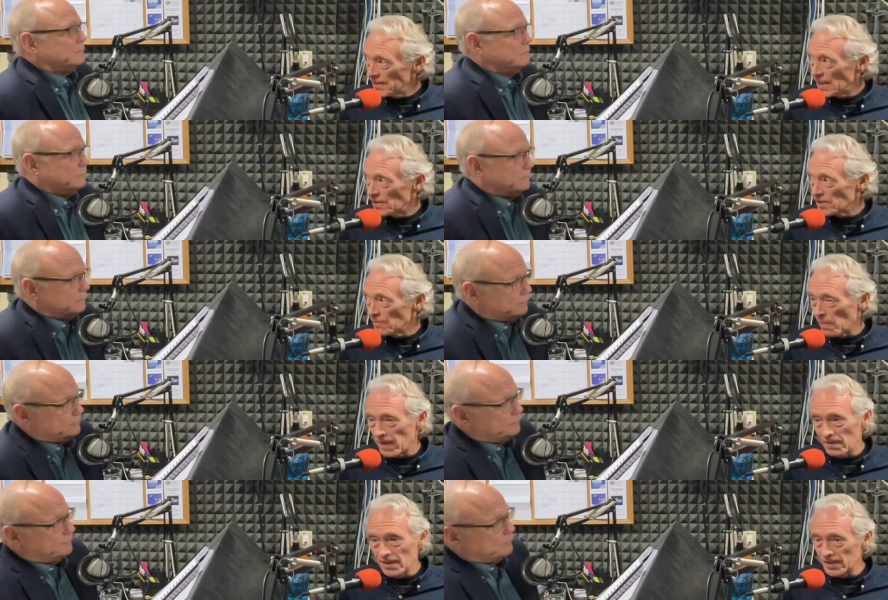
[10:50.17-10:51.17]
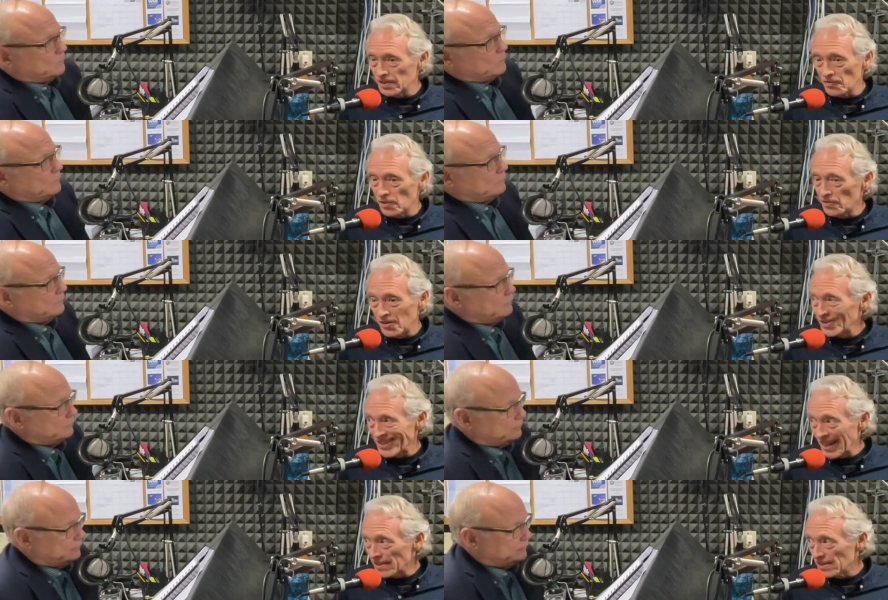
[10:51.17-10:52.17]
Speaker 1: attention, even just for a few
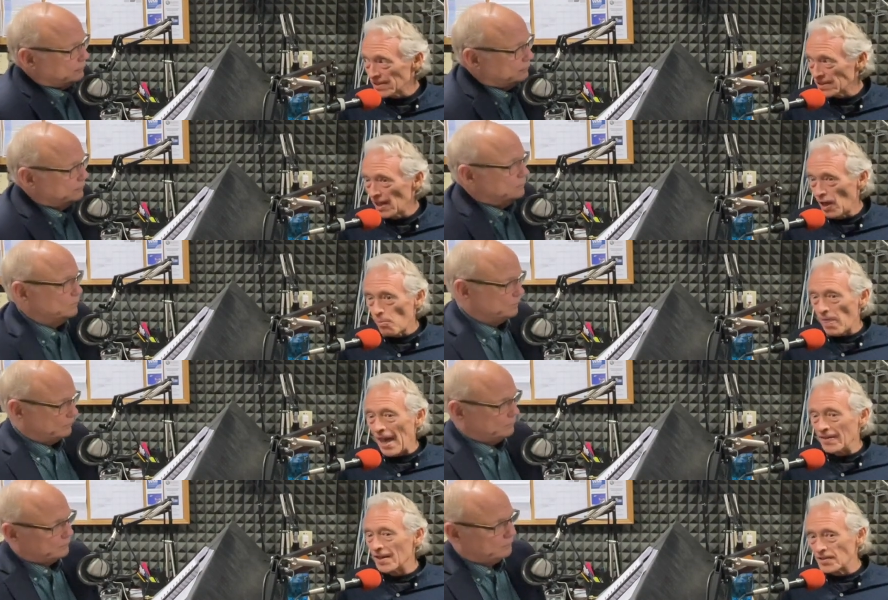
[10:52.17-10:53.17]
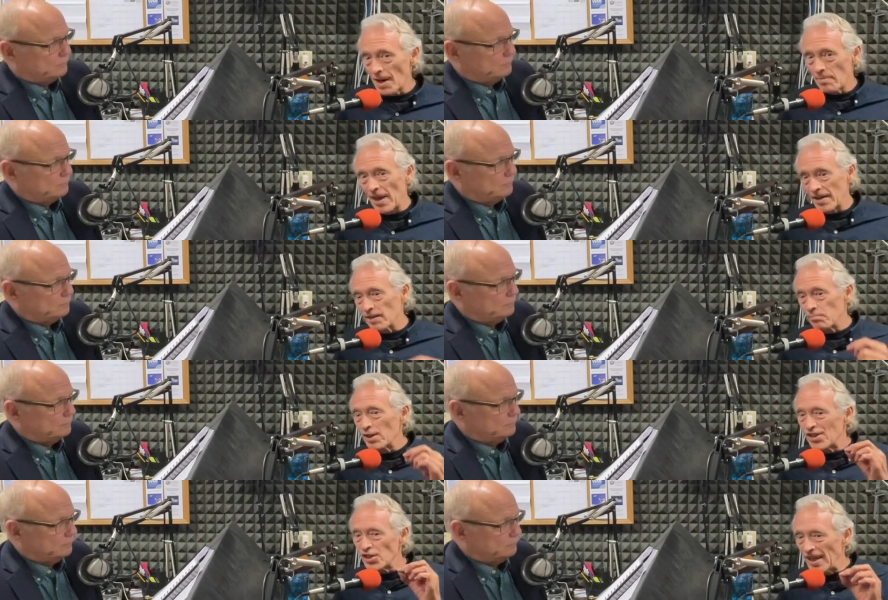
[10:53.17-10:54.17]
seconds, and then on top of that,
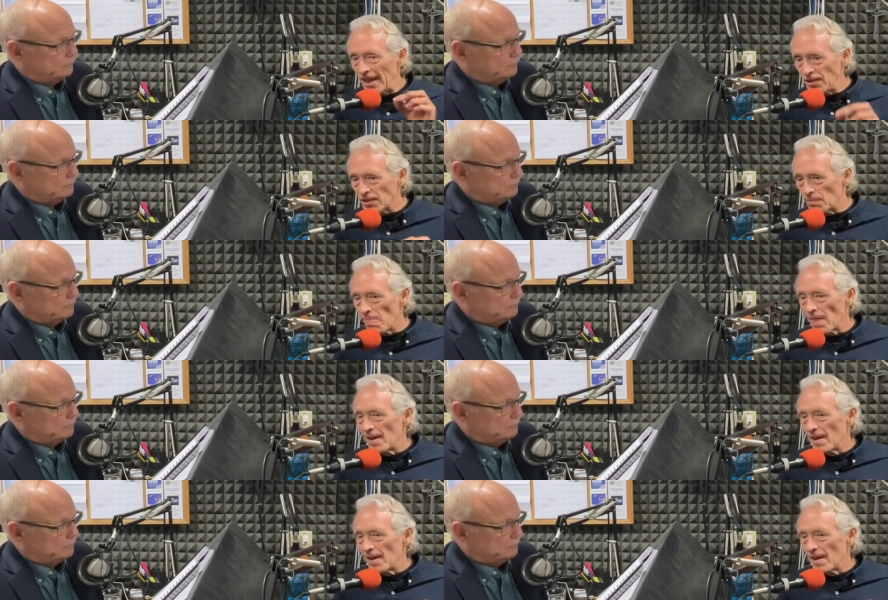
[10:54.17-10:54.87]
appreciation.